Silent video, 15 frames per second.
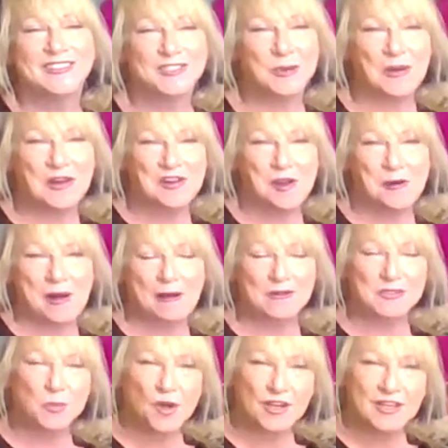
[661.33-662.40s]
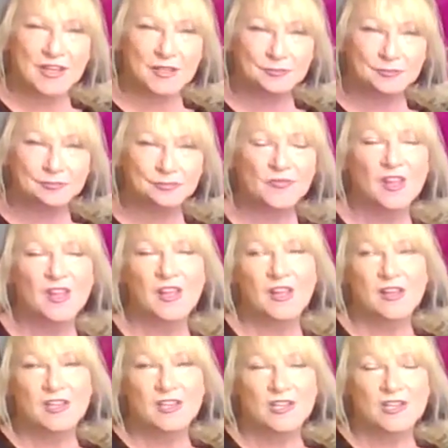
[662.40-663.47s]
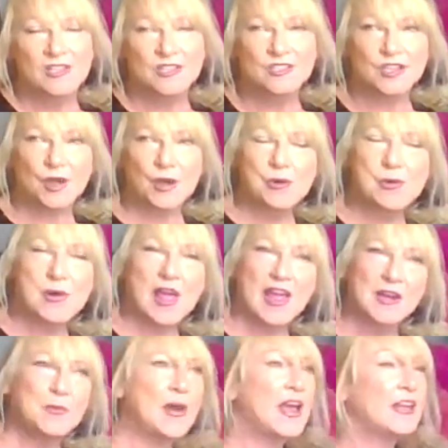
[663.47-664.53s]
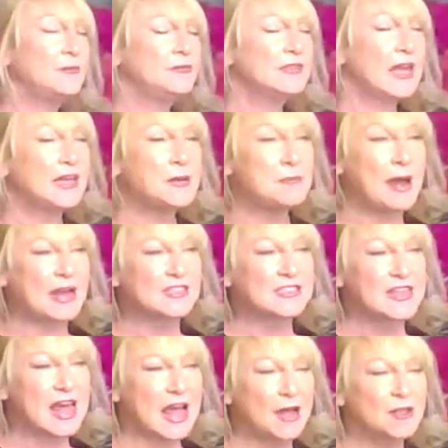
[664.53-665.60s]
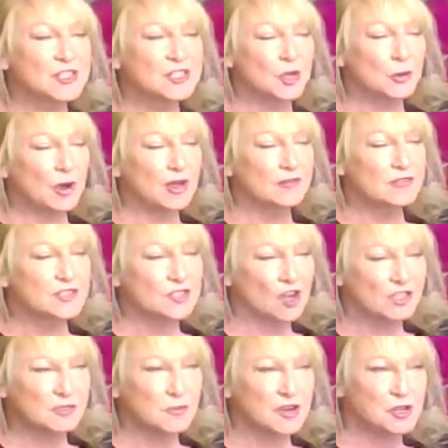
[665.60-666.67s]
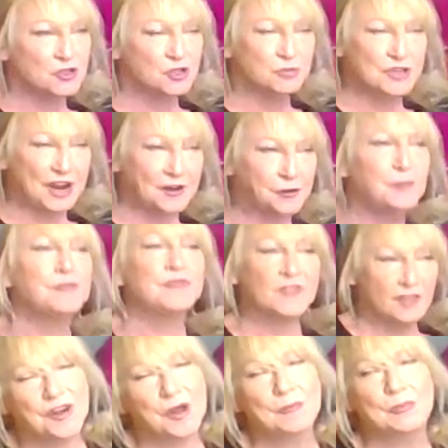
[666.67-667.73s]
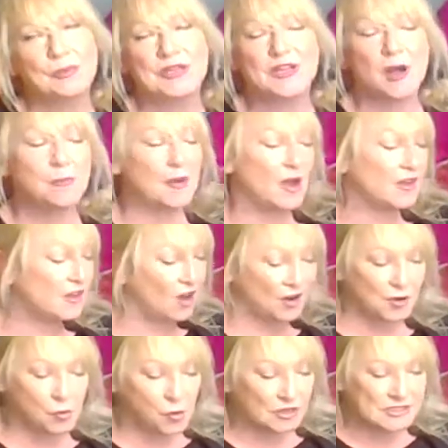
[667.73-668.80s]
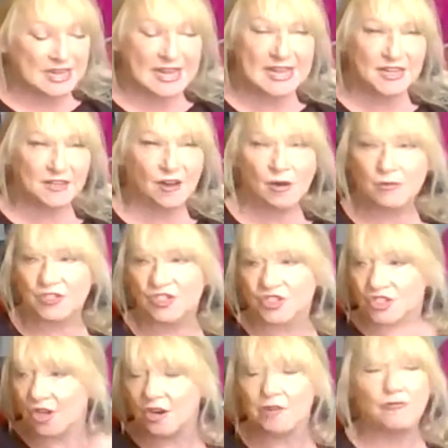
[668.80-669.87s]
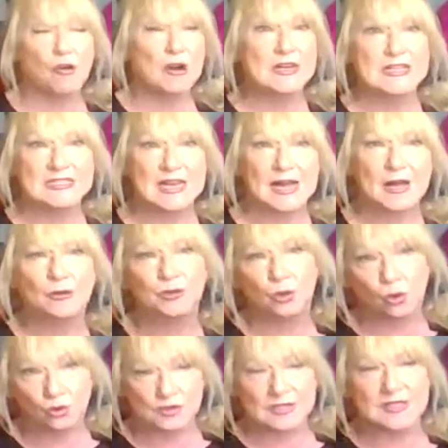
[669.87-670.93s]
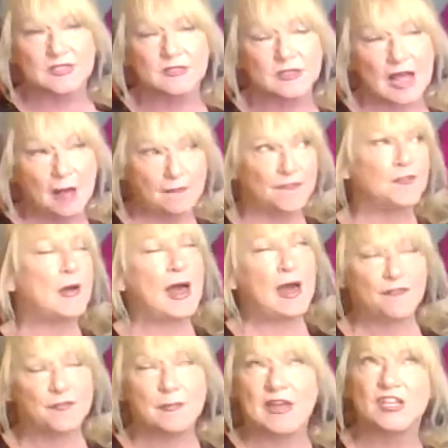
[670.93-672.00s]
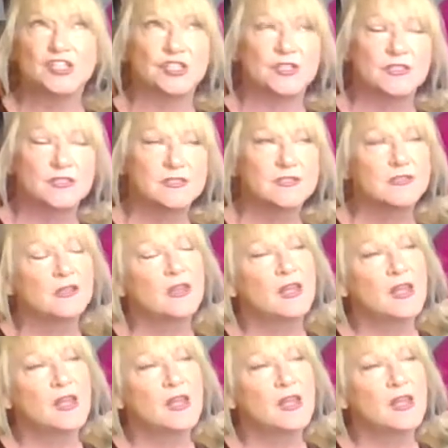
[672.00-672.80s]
so I know how it's working? So anyway, getting back to that. So I started my YouTube channel that I'm putting up. I got it one day and I was just started writing down all these affirmations.